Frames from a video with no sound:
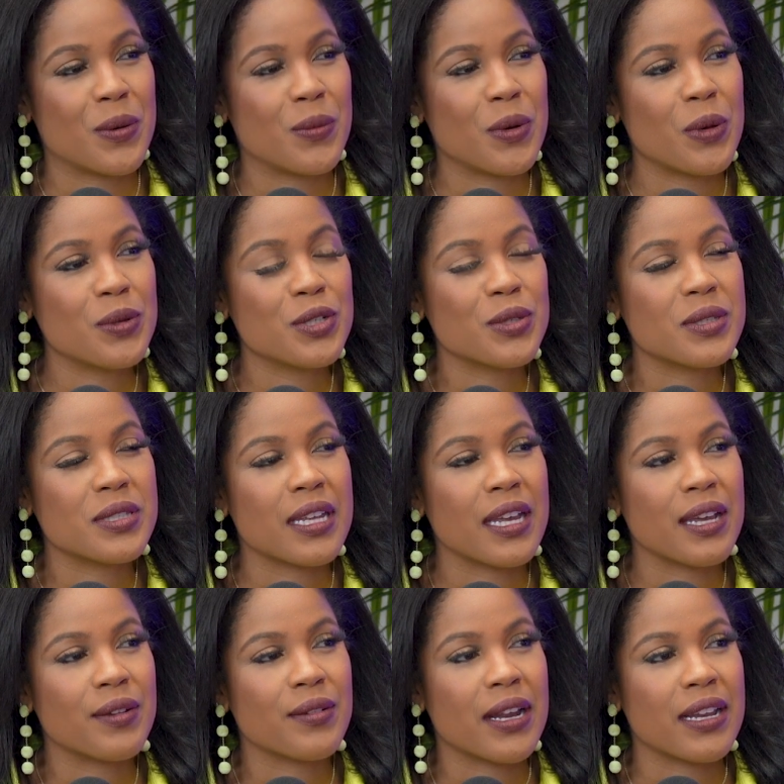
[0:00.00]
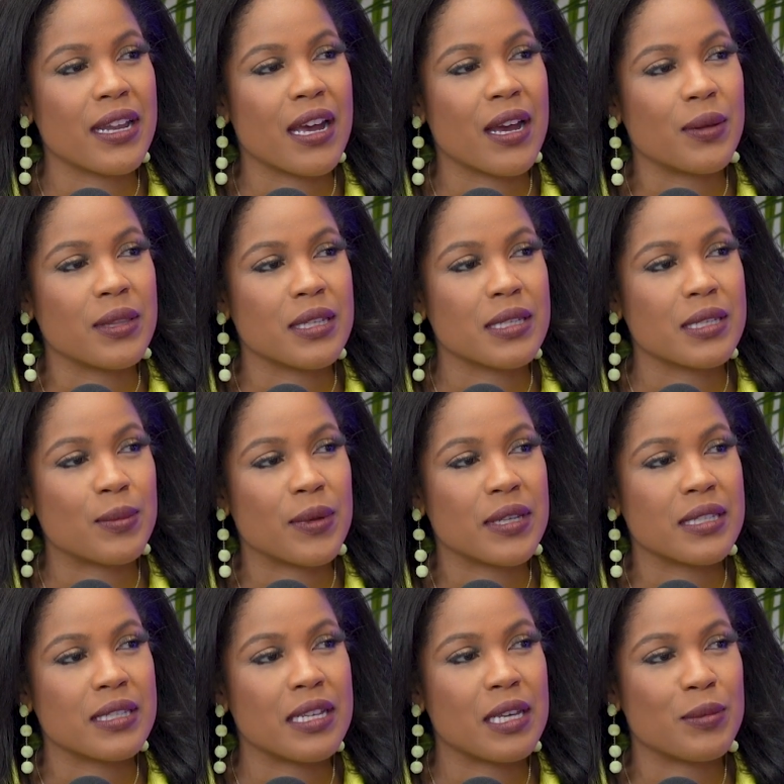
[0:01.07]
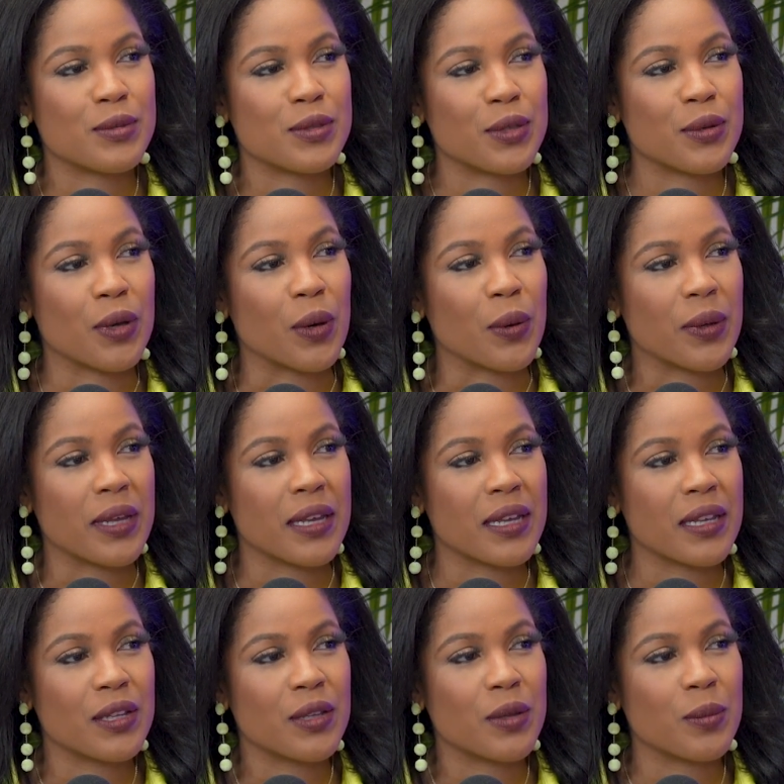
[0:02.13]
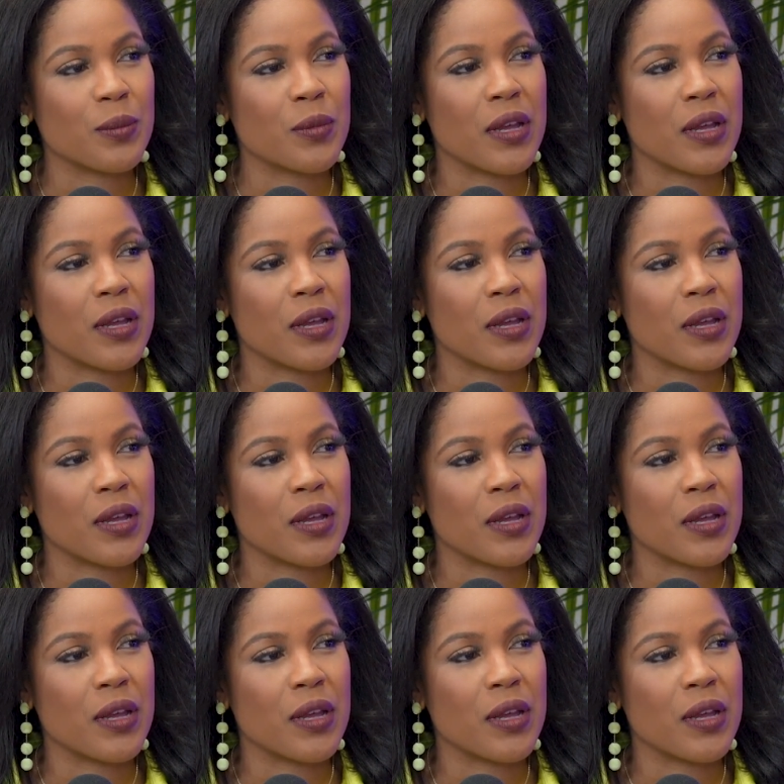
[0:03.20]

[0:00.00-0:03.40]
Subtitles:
What would you say right now in this space keeps you going?